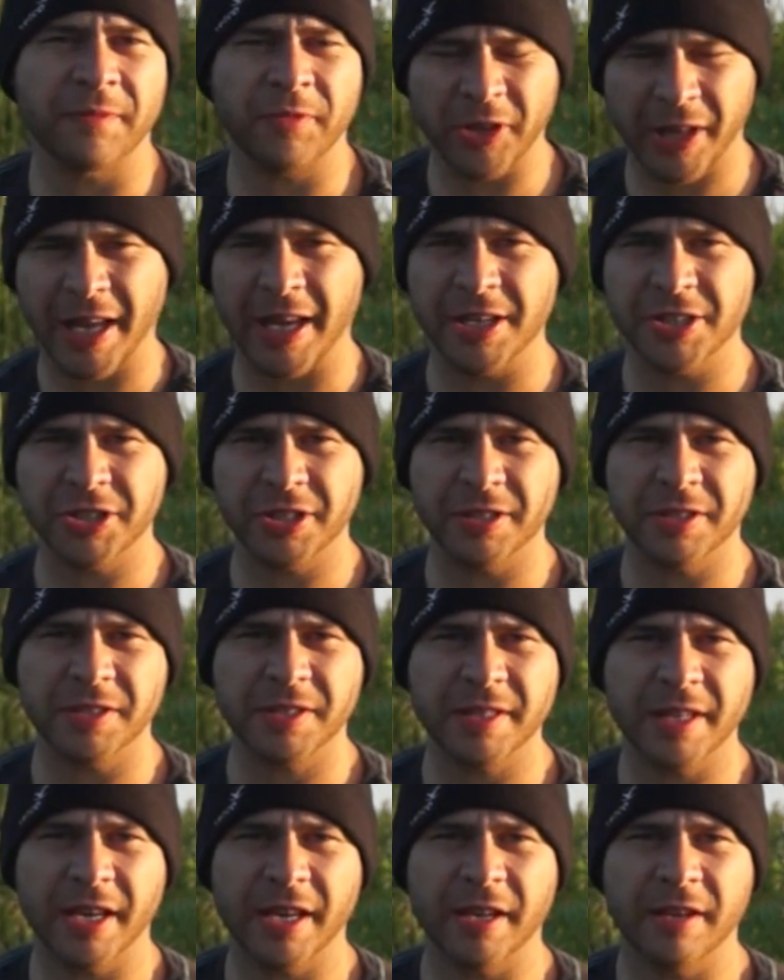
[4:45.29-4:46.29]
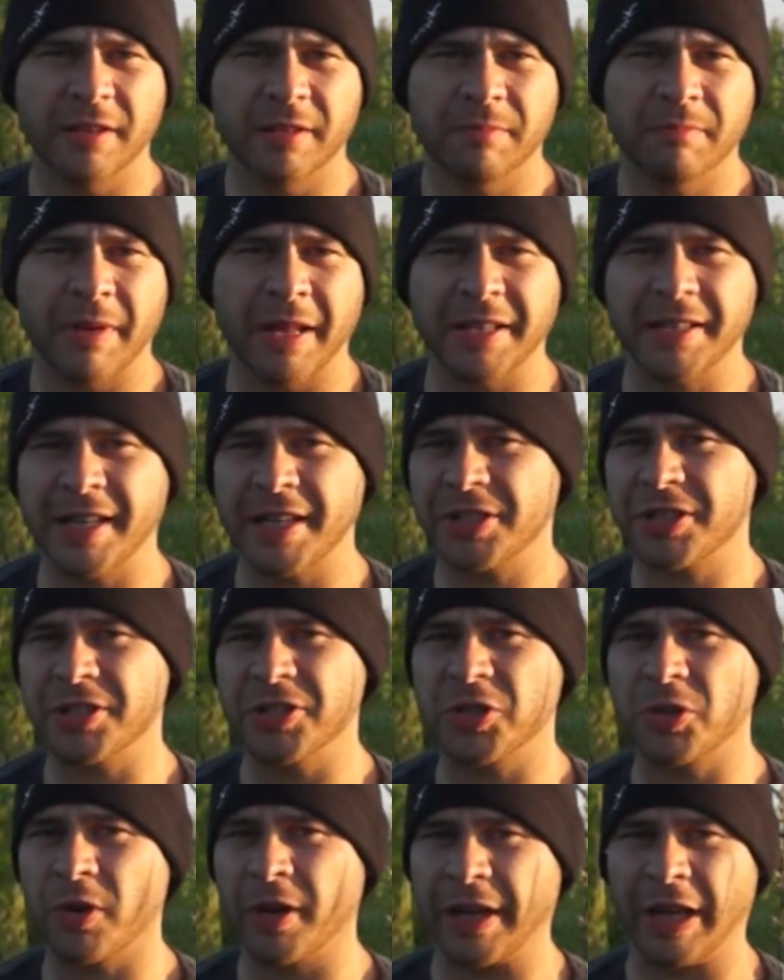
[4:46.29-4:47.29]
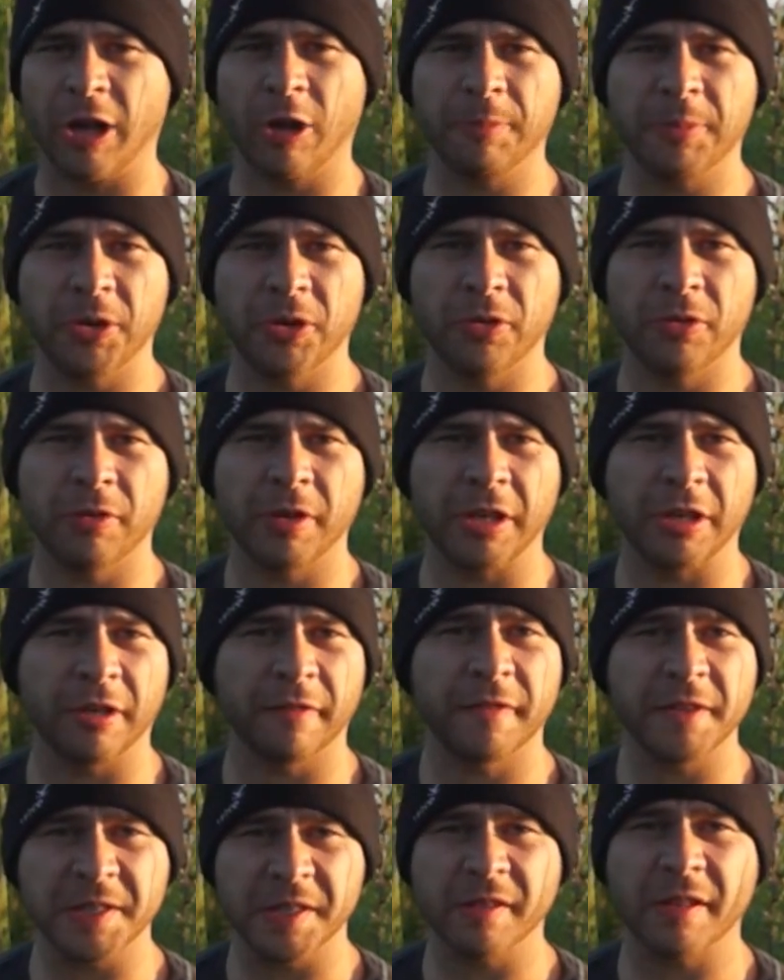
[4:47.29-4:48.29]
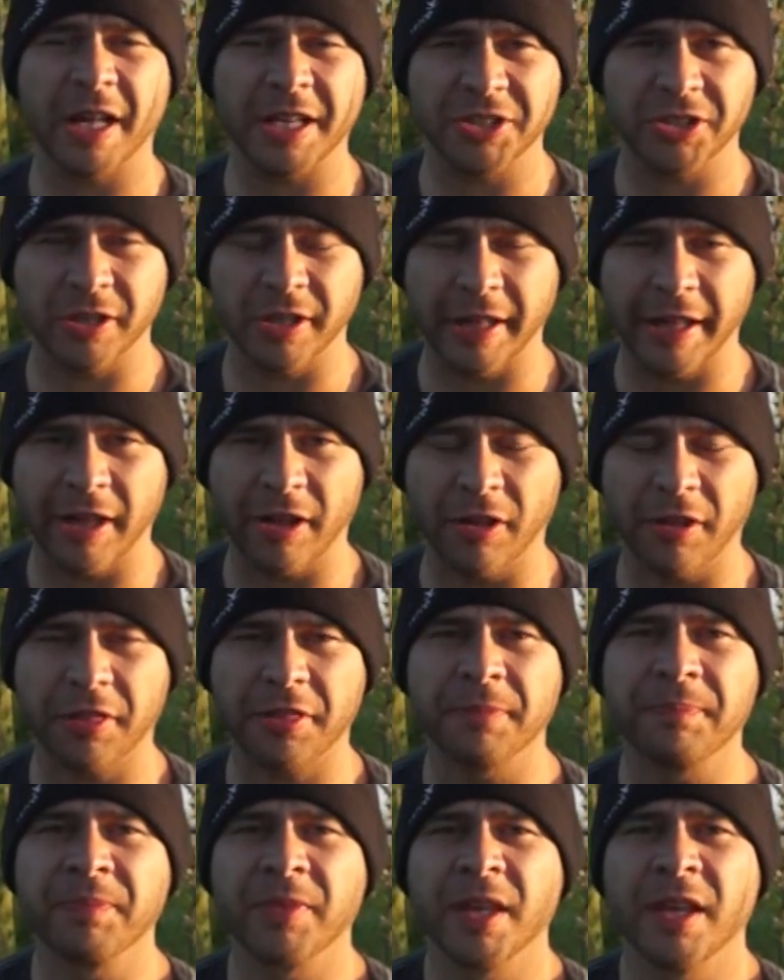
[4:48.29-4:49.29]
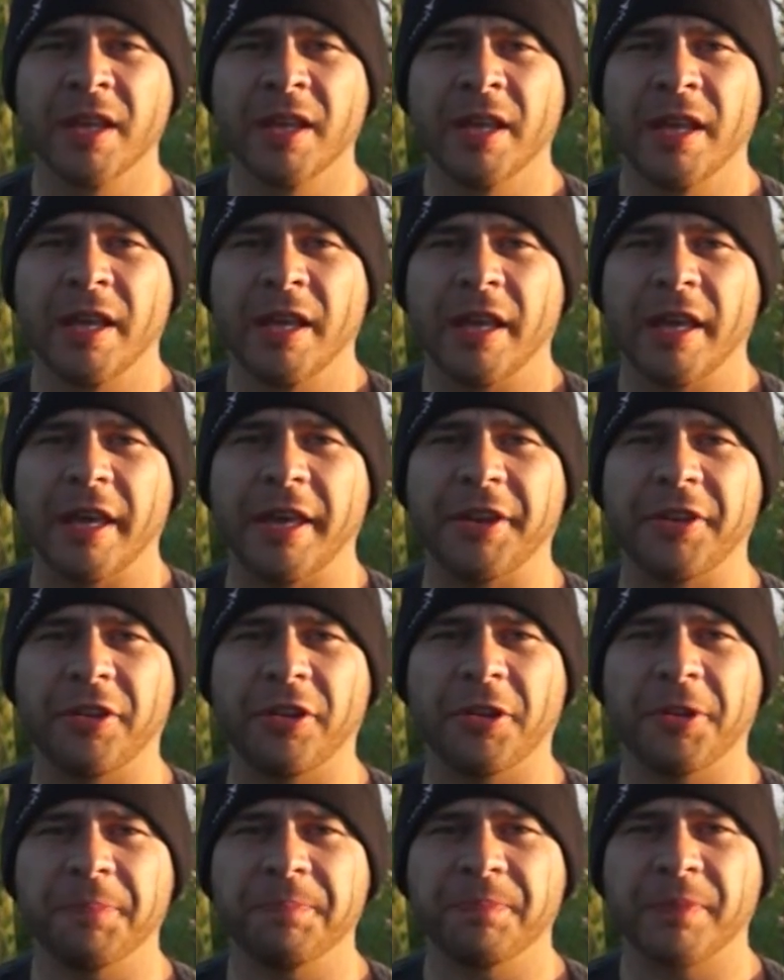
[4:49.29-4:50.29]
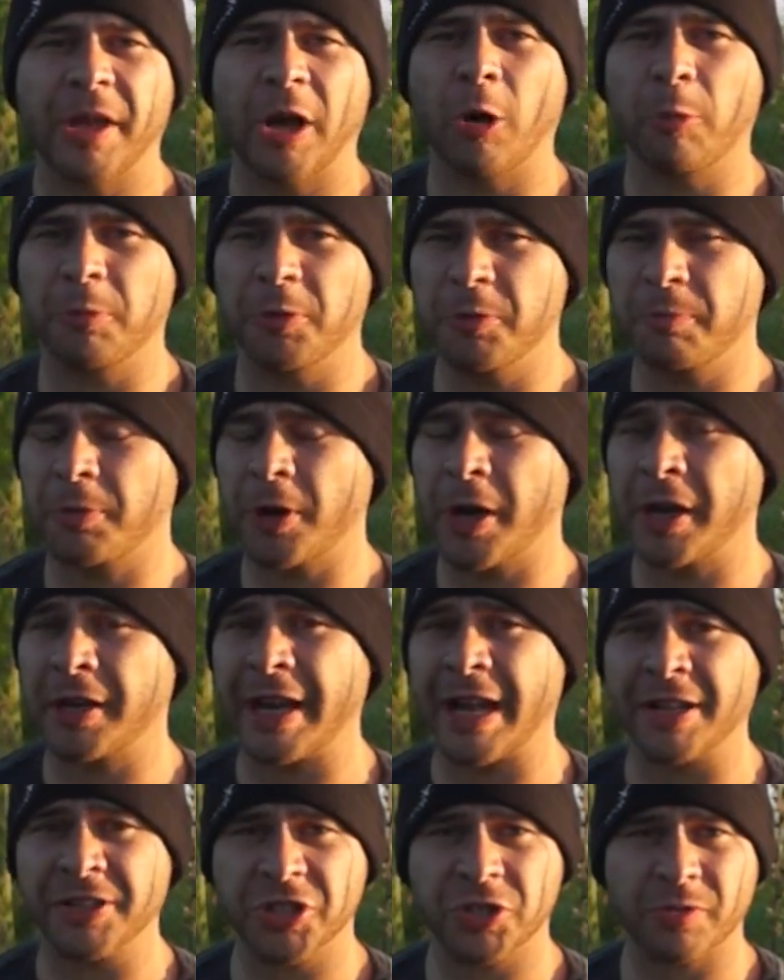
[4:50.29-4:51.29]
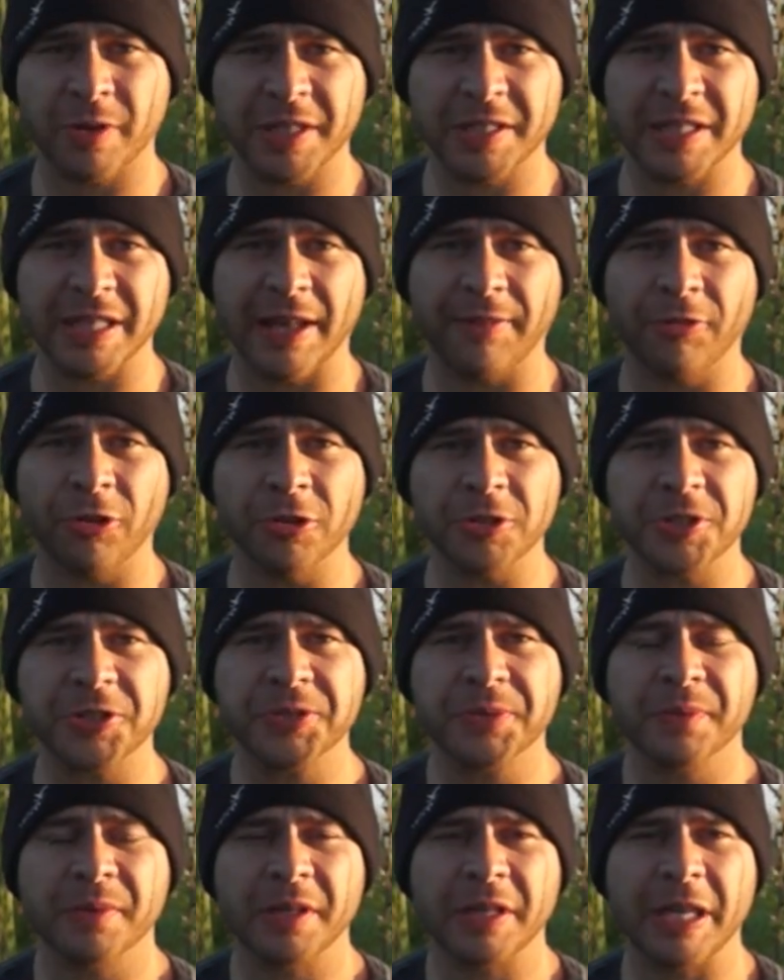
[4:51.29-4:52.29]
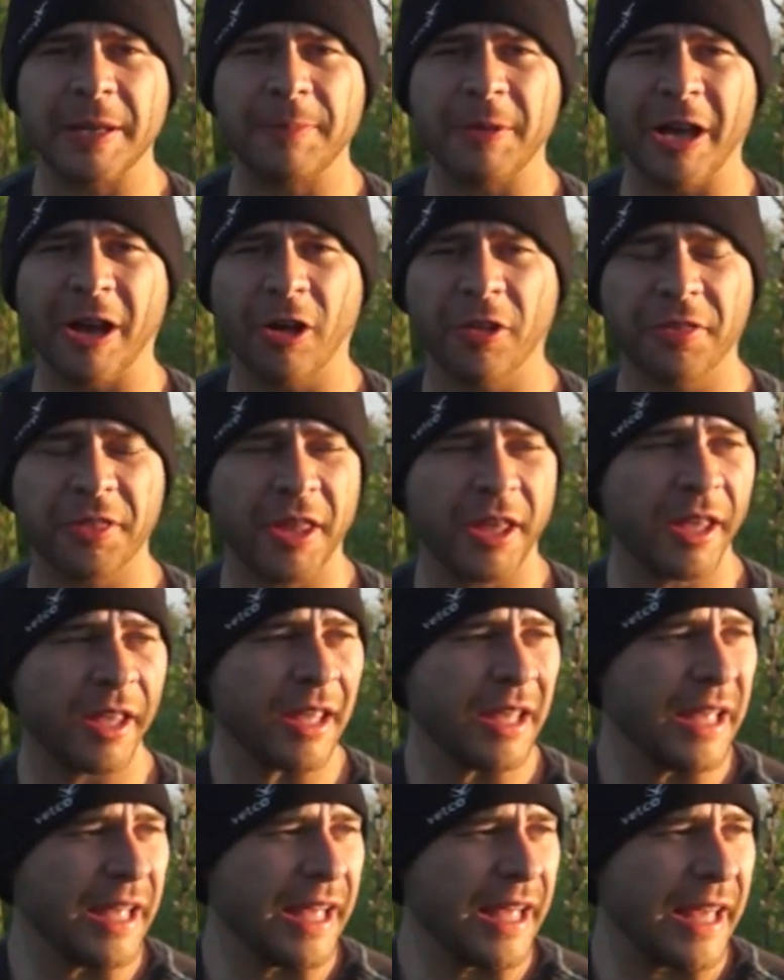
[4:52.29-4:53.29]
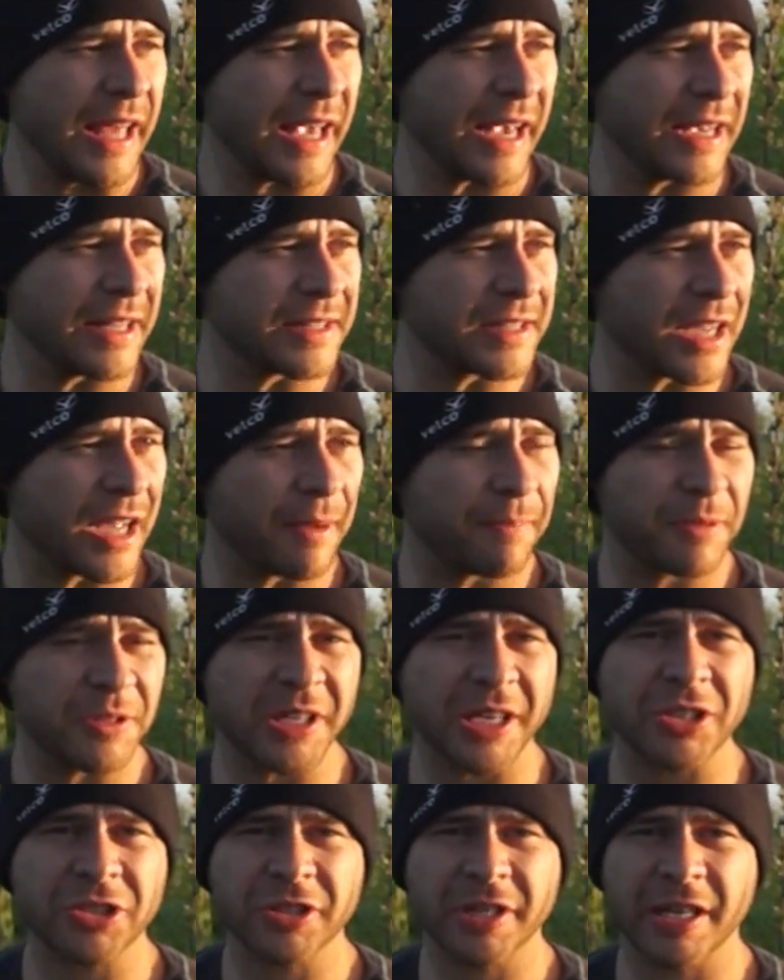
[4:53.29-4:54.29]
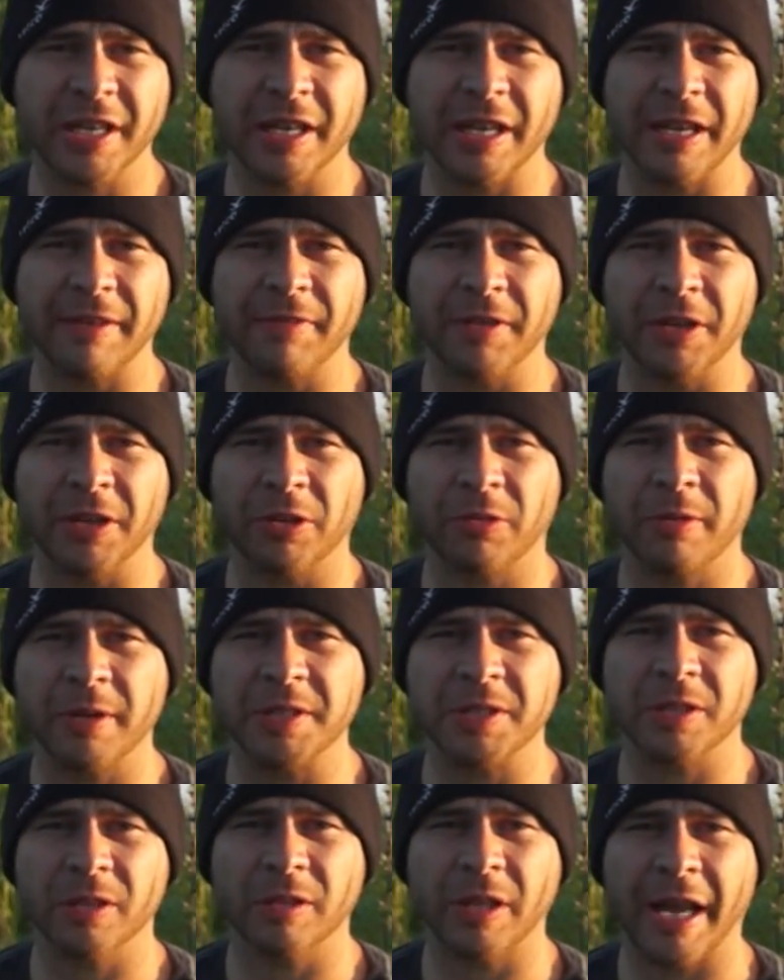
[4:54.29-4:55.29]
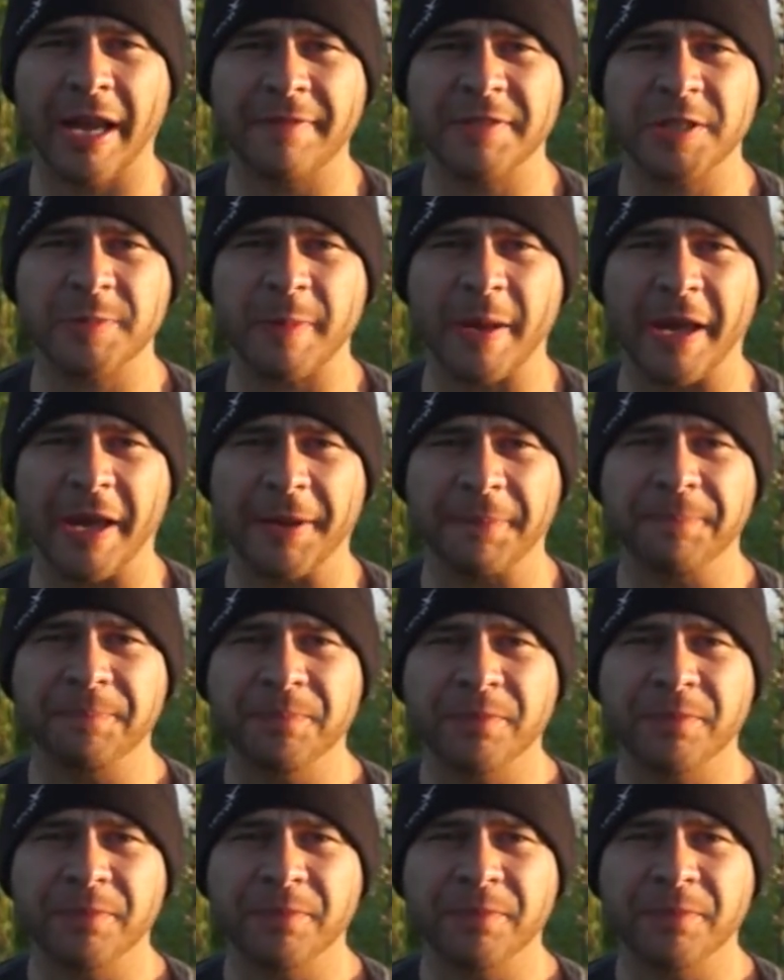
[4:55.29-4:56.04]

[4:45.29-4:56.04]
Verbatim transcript: implications that meditation is going to help you in your physiological health. It'll help you bring down stress levels, keep you healthy, and uh, potentially even increase your lifespan.